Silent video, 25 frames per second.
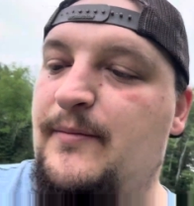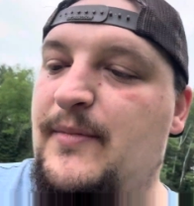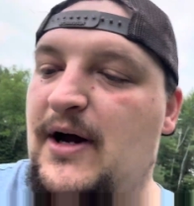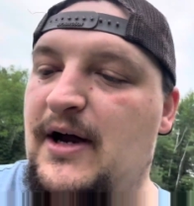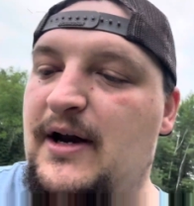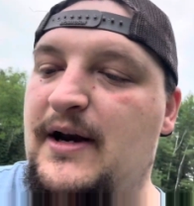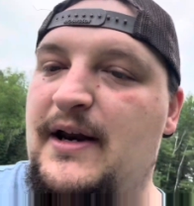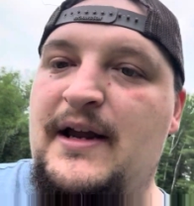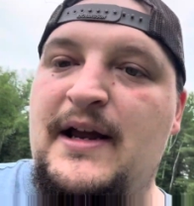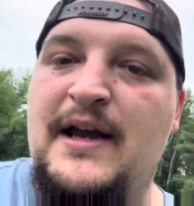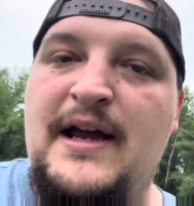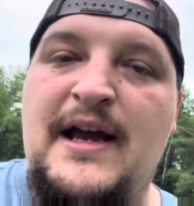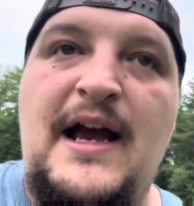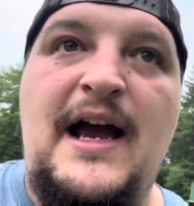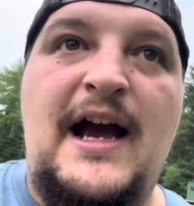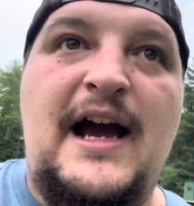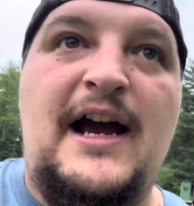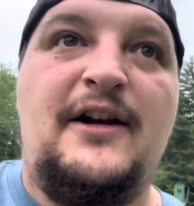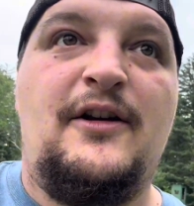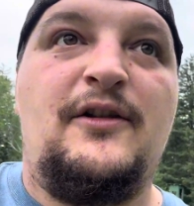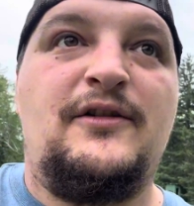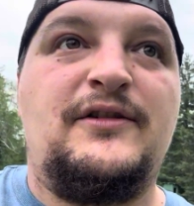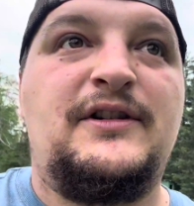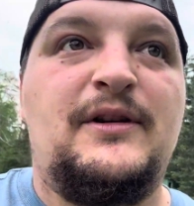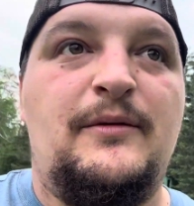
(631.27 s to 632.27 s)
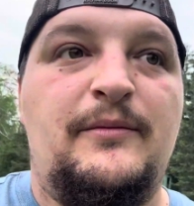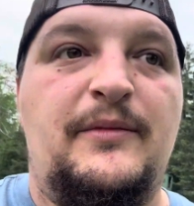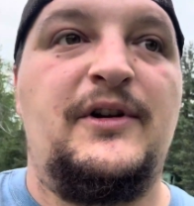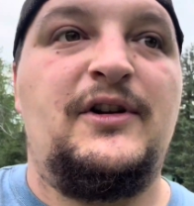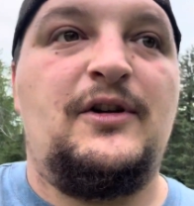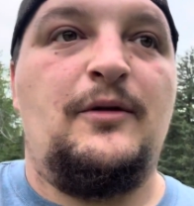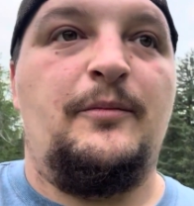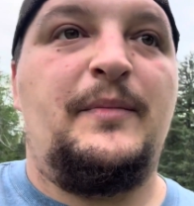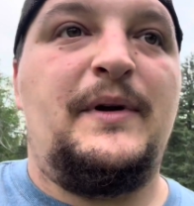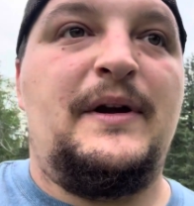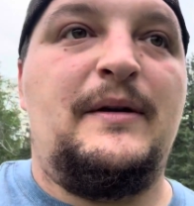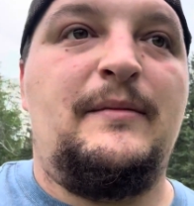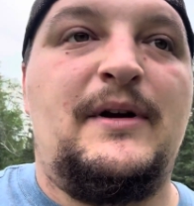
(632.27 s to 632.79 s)
But I know somebody
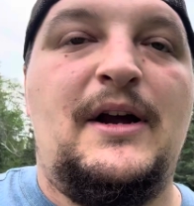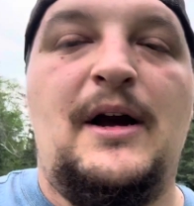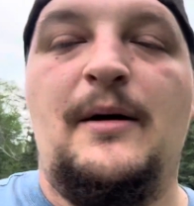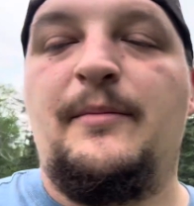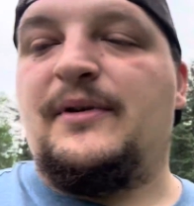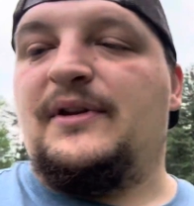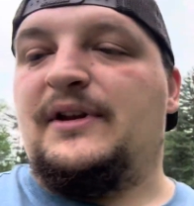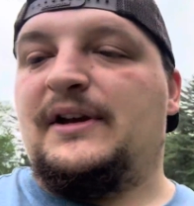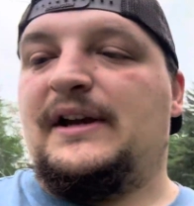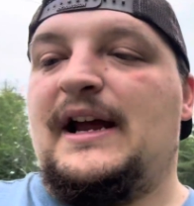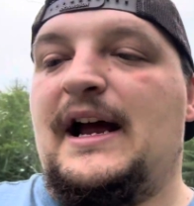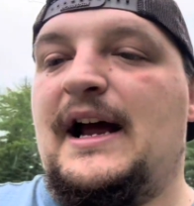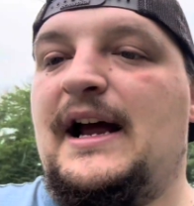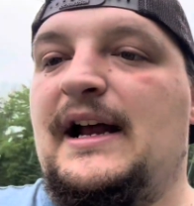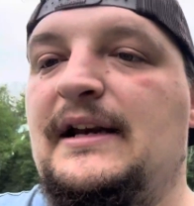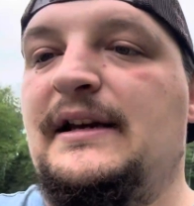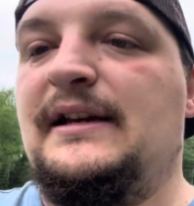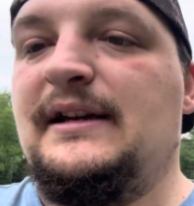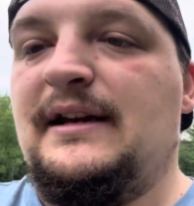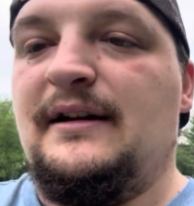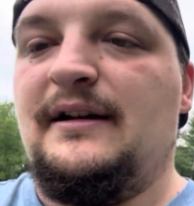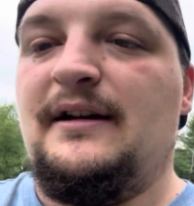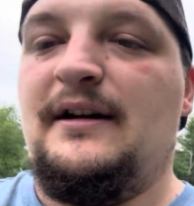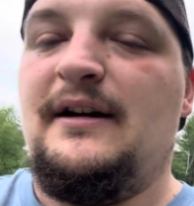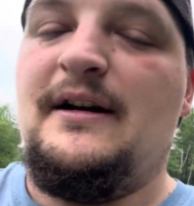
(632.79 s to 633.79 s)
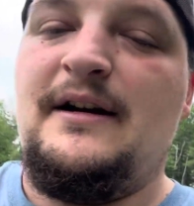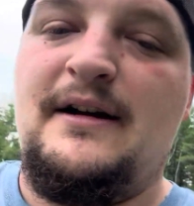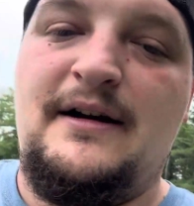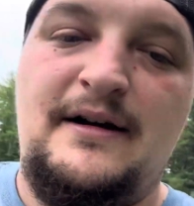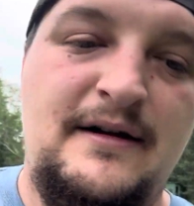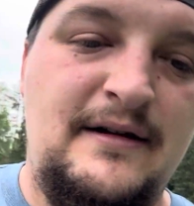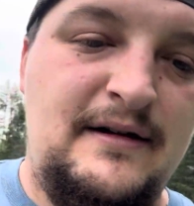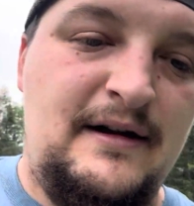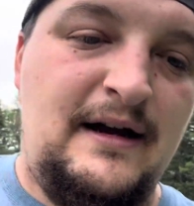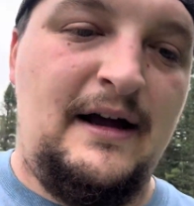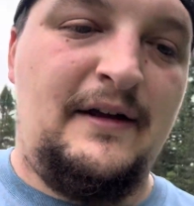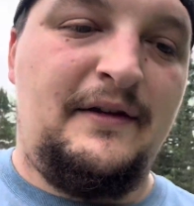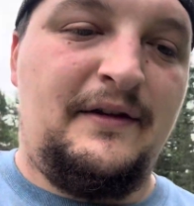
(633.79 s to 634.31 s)
will beat me up in
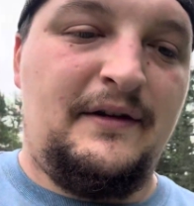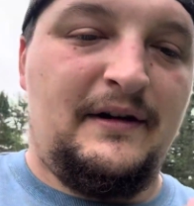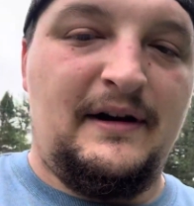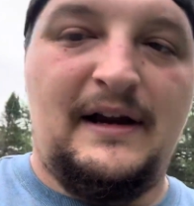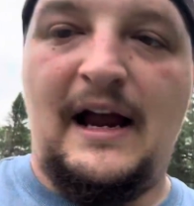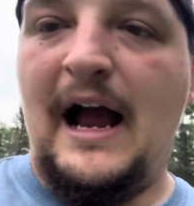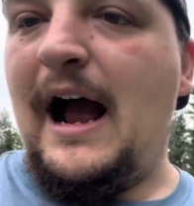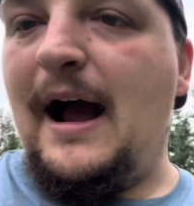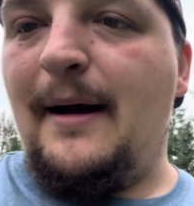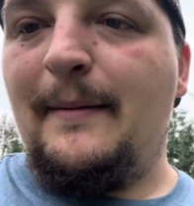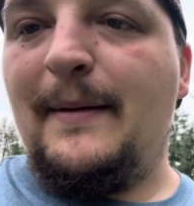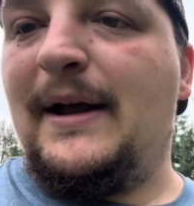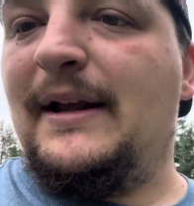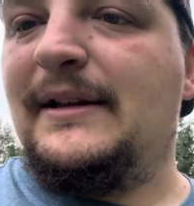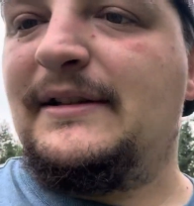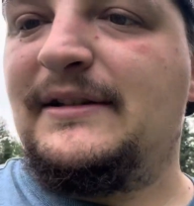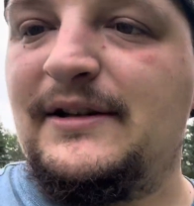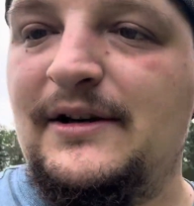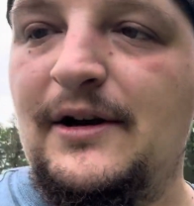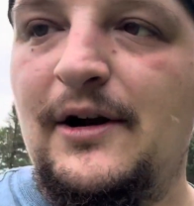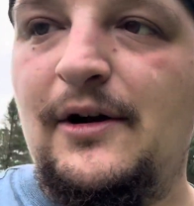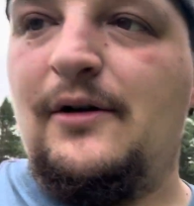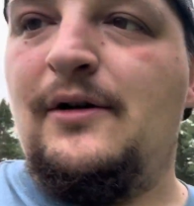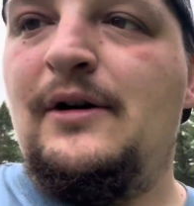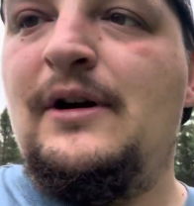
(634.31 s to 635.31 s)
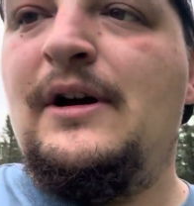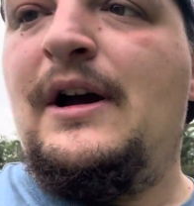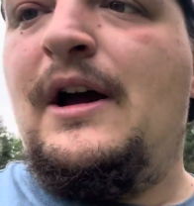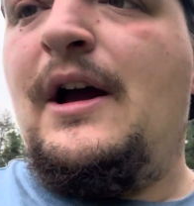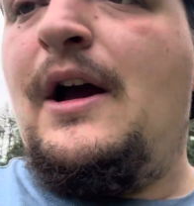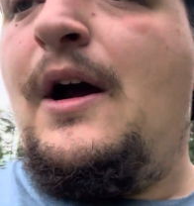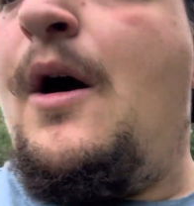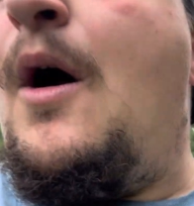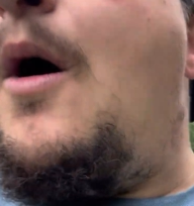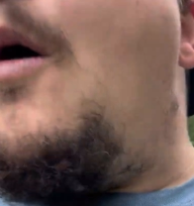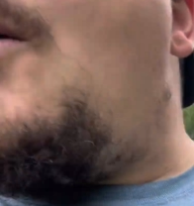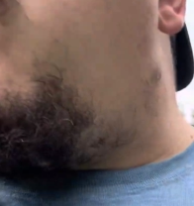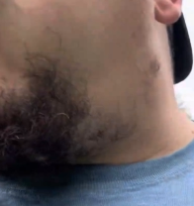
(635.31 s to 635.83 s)
the on the comments, you know,
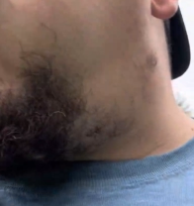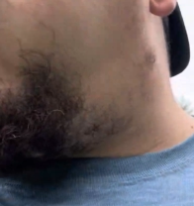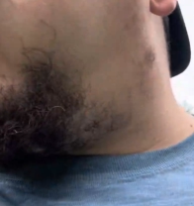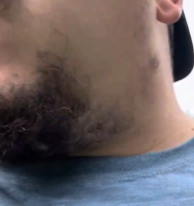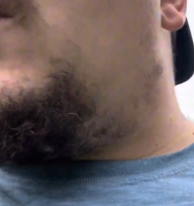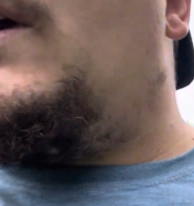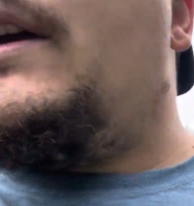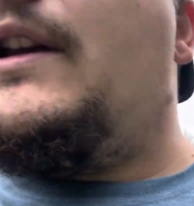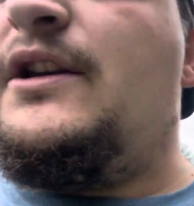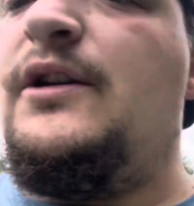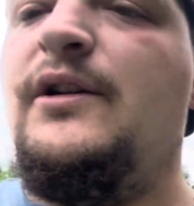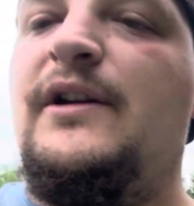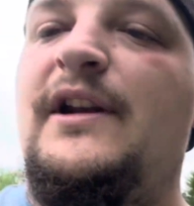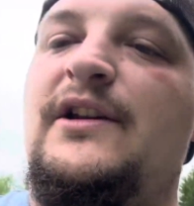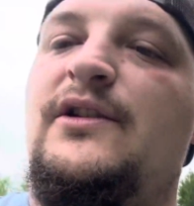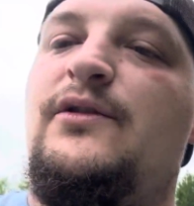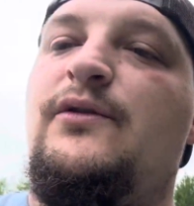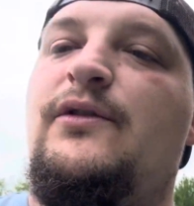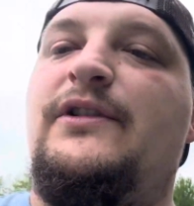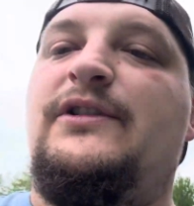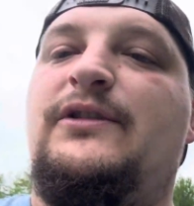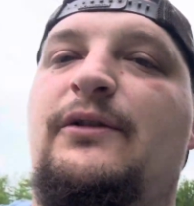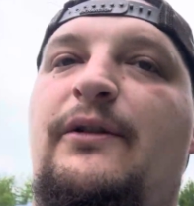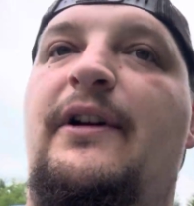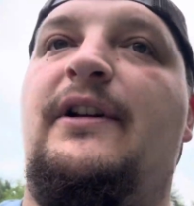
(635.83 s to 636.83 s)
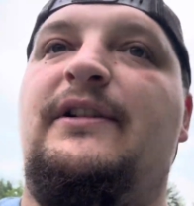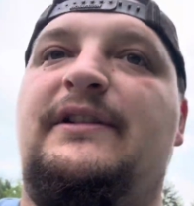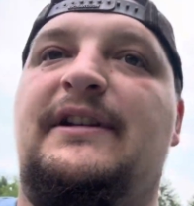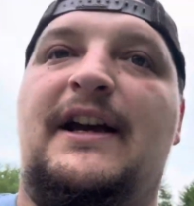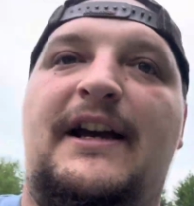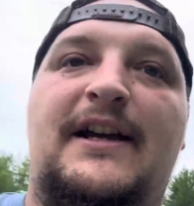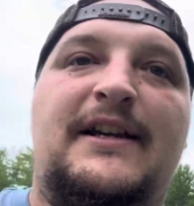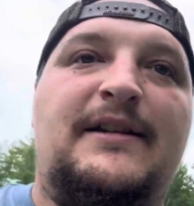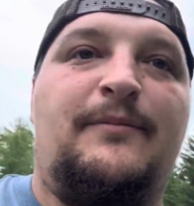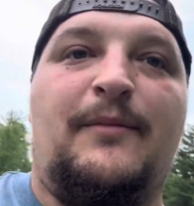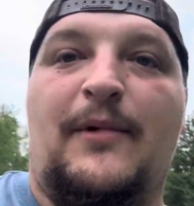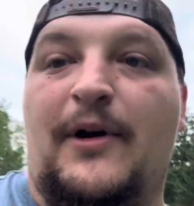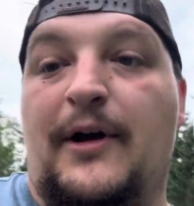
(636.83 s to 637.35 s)
you didn't do a soil
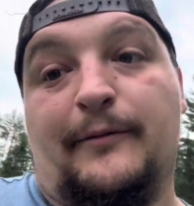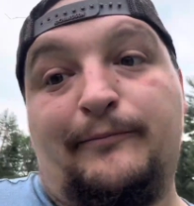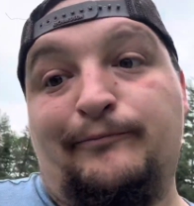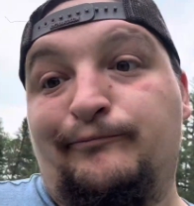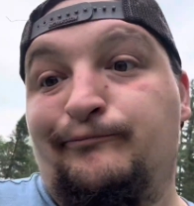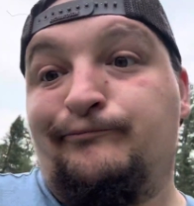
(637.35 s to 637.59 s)
test, but